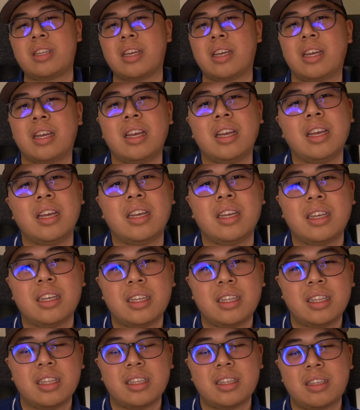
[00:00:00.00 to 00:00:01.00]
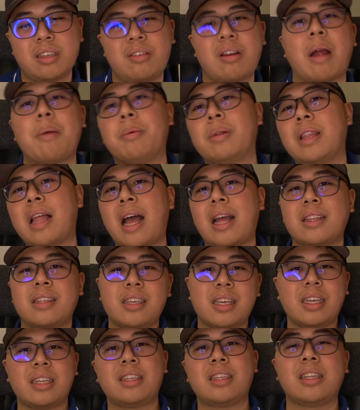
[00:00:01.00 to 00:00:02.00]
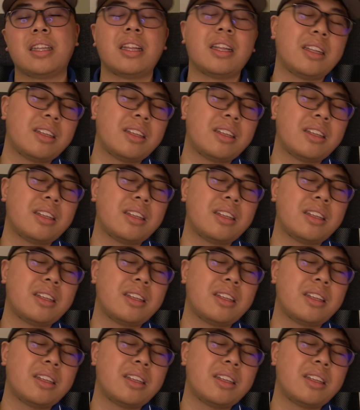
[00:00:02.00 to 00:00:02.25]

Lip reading: to grab a latte today.